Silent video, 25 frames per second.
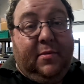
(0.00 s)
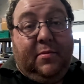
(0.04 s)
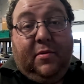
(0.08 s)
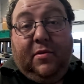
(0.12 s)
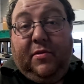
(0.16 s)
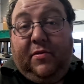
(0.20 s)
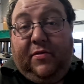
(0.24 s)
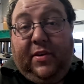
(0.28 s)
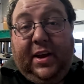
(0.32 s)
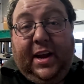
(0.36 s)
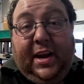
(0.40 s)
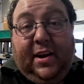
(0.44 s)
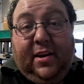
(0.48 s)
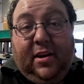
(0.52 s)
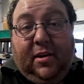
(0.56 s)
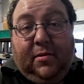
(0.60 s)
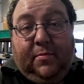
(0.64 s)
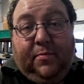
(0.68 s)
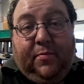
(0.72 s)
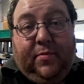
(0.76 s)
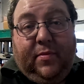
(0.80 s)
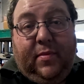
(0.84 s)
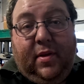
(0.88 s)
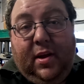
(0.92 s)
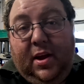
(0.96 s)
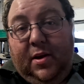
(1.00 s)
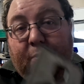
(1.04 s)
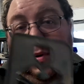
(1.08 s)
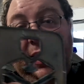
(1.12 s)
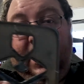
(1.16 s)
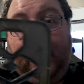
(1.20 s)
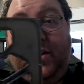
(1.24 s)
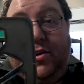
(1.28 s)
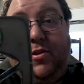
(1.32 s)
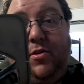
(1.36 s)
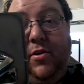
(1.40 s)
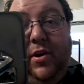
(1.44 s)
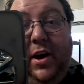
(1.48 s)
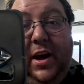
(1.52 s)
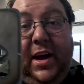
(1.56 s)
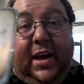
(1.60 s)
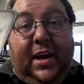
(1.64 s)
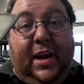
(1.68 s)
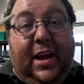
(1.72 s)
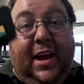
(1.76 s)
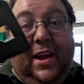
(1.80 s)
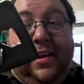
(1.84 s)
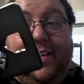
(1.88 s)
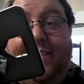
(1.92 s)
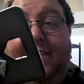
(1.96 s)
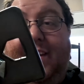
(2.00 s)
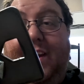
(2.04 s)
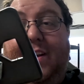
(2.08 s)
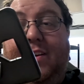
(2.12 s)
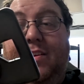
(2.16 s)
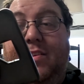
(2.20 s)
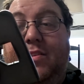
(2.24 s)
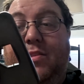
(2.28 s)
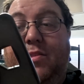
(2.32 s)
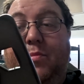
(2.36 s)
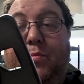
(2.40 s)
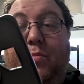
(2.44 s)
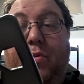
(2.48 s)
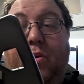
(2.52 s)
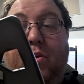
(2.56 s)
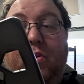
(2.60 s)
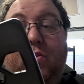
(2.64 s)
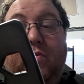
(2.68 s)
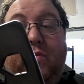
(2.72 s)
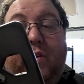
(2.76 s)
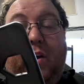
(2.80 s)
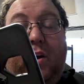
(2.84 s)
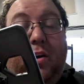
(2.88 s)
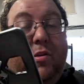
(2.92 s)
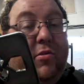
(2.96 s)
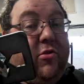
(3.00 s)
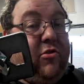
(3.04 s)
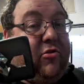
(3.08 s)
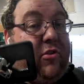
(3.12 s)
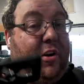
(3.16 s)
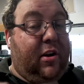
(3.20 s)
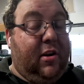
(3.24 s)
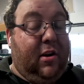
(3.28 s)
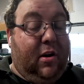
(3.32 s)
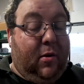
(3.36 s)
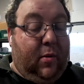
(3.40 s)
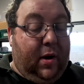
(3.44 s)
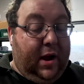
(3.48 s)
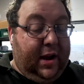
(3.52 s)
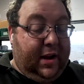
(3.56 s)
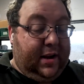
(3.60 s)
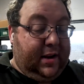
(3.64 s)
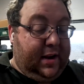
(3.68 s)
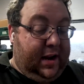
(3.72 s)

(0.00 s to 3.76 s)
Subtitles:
but fear not, I went and cut a second profile straight away.